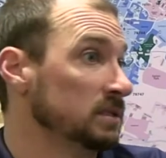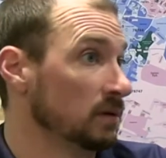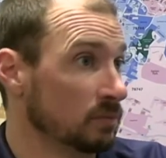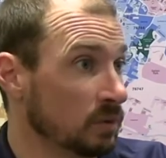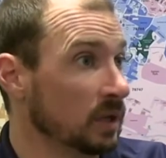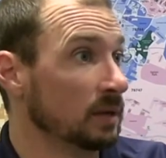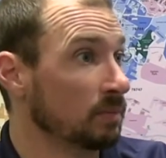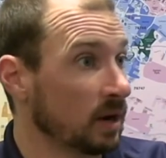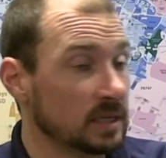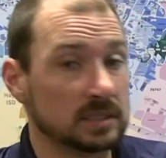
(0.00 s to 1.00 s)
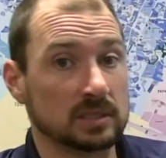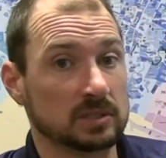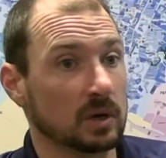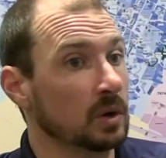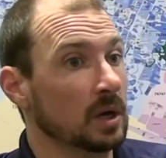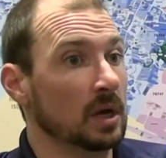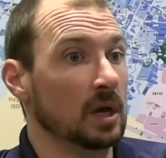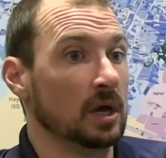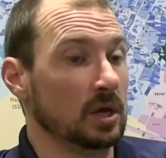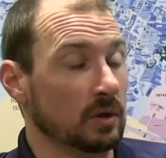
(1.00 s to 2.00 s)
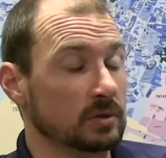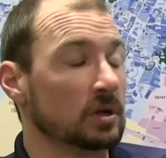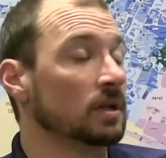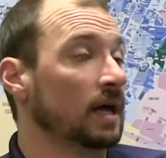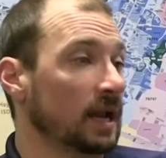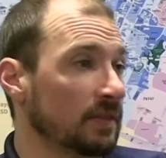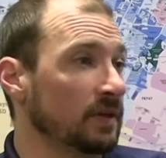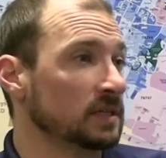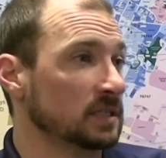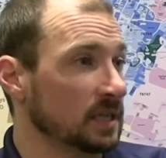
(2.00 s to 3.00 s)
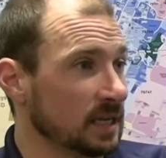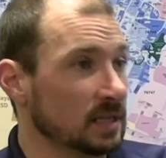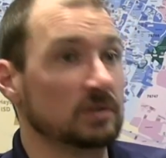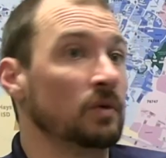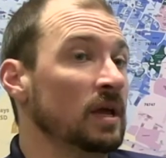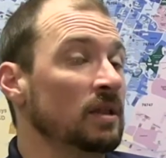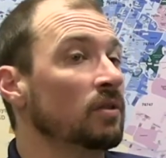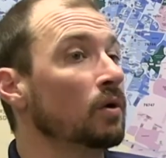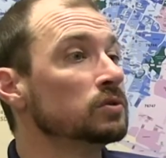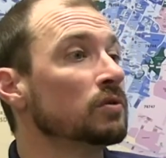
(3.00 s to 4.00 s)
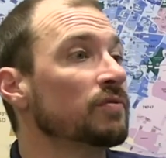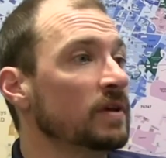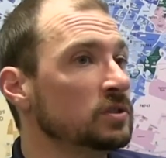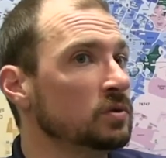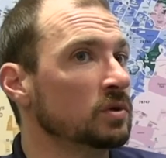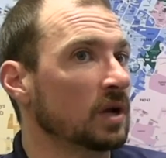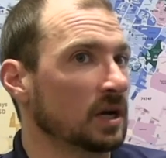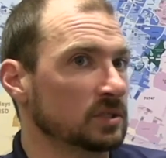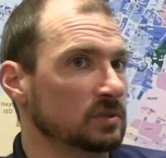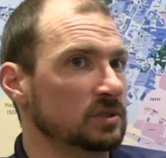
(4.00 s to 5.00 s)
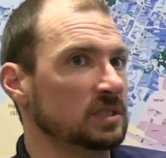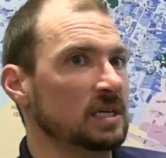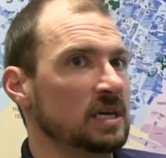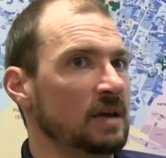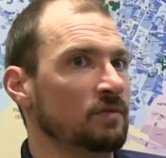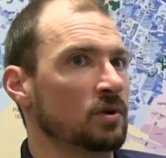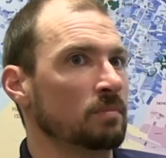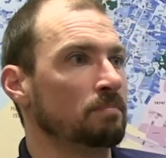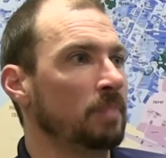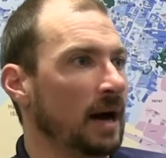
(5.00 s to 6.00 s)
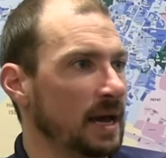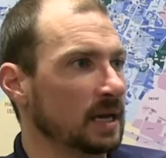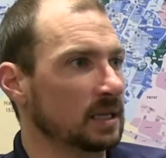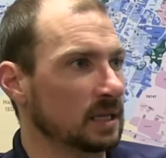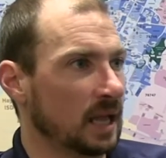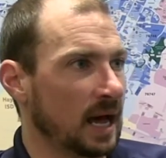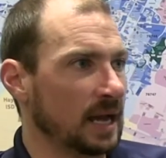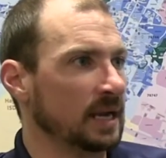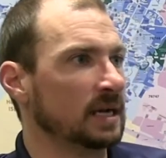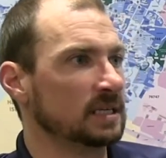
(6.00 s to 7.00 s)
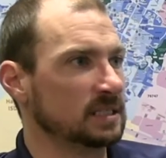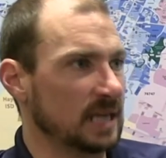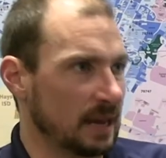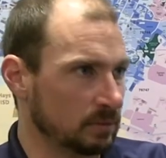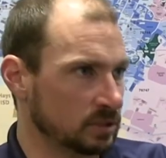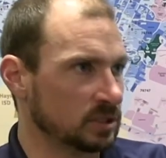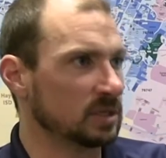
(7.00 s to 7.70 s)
They're really pricey. So those are a lot of things to take in. So and those are things you can also see if you're buying a lot in an established